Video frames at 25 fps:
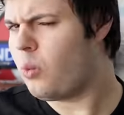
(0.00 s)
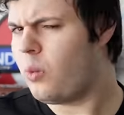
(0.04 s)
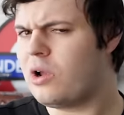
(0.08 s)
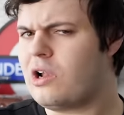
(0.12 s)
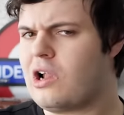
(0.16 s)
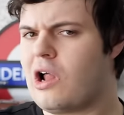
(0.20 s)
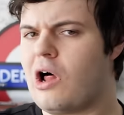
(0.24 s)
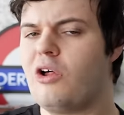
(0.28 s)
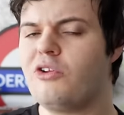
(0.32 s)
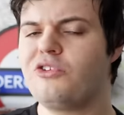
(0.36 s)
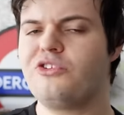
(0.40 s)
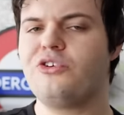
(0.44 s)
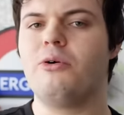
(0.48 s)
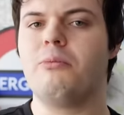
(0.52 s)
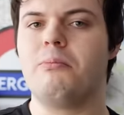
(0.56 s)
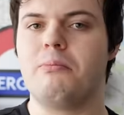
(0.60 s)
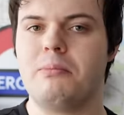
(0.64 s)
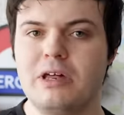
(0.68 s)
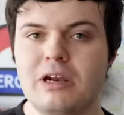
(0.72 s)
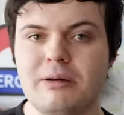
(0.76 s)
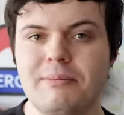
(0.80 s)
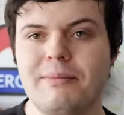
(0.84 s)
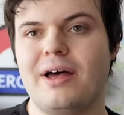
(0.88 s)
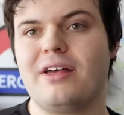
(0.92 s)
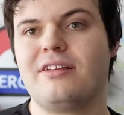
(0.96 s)
while also
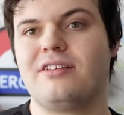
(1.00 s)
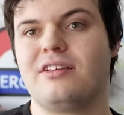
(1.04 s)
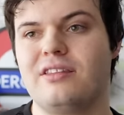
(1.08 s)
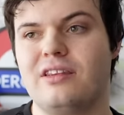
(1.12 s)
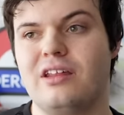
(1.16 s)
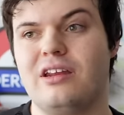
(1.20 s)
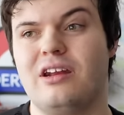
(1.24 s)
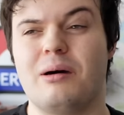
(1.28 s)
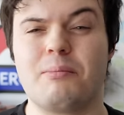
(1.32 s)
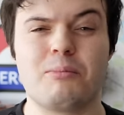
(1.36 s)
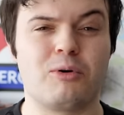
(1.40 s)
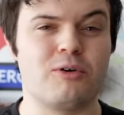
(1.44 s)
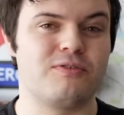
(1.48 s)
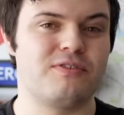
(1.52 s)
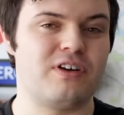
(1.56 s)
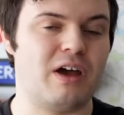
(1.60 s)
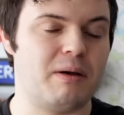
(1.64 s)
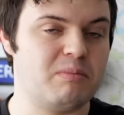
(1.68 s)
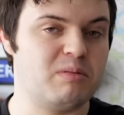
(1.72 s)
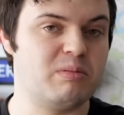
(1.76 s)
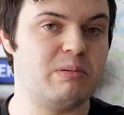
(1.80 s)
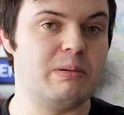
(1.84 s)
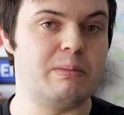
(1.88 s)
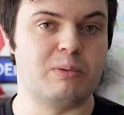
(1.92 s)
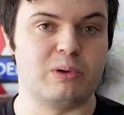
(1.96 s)
minimizing the number of
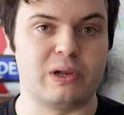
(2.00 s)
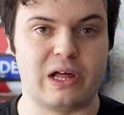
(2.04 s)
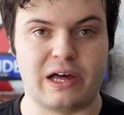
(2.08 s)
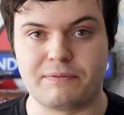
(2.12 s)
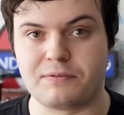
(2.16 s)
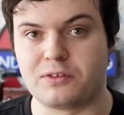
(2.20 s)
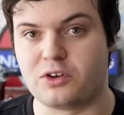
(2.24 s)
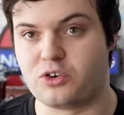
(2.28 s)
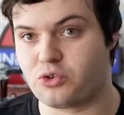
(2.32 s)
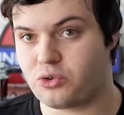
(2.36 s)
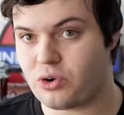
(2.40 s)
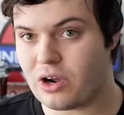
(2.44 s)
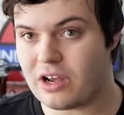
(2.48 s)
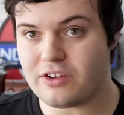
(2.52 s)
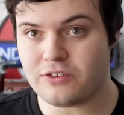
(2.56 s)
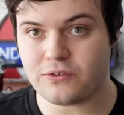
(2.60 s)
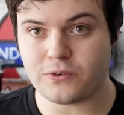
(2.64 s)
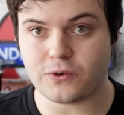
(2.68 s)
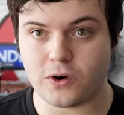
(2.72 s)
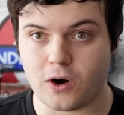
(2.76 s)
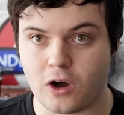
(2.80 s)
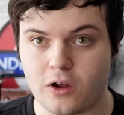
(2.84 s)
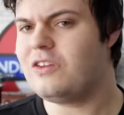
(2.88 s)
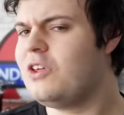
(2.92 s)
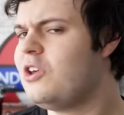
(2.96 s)
times people have to
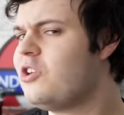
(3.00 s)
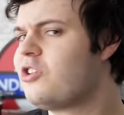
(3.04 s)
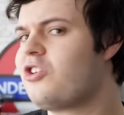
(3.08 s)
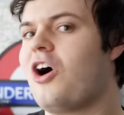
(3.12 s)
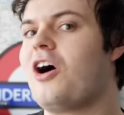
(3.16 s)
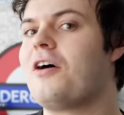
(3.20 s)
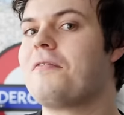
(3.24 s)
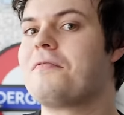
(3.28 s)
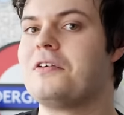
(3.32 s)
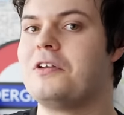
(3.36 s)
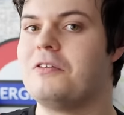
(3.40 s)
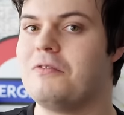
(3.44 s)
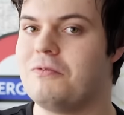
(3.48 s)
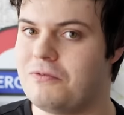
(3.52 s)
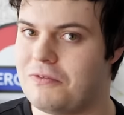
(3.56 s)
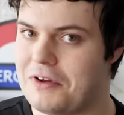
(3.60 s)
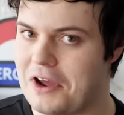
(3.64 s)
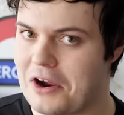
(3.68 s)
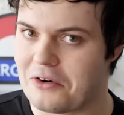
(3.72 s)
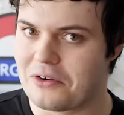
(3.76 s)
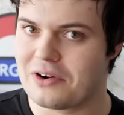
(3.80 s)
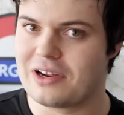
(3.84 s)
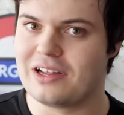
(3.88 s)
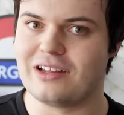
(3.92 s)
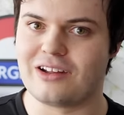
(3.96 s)
transfer in these often
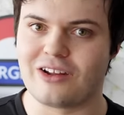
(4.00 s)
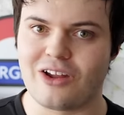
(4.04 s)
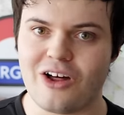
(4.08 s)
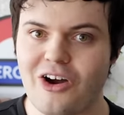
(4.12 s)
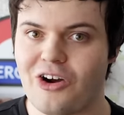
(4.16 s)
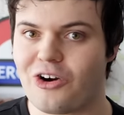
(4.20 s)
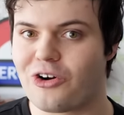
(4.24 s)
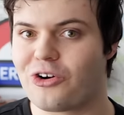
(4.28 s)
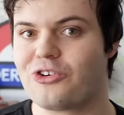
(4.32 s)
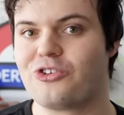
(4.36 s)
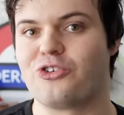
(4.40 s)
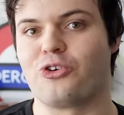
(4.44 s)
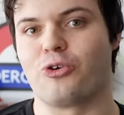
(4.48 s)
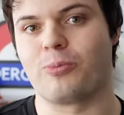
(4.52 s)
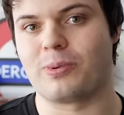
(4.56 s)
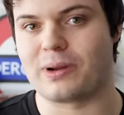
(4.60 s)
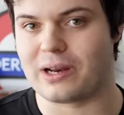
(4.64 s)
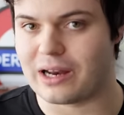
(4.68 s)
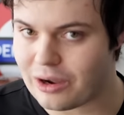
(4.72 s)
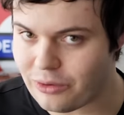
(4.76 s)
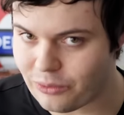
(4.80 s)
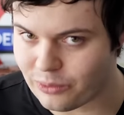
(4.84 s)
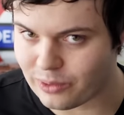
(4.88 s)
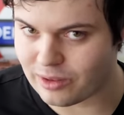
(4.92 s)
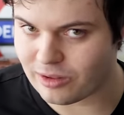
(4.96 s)
very large
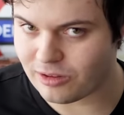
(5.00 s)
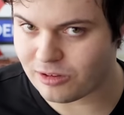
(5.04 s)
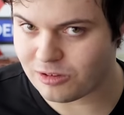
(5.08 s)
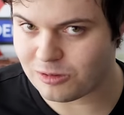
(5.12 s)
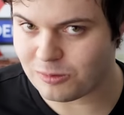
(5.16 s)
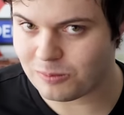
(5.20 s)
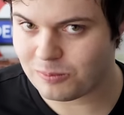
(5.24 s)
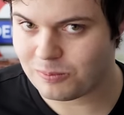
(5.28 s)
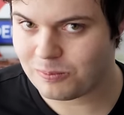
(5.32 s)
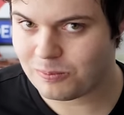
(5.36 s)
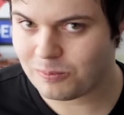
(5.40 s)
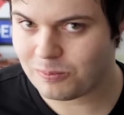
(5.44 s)
urban areas.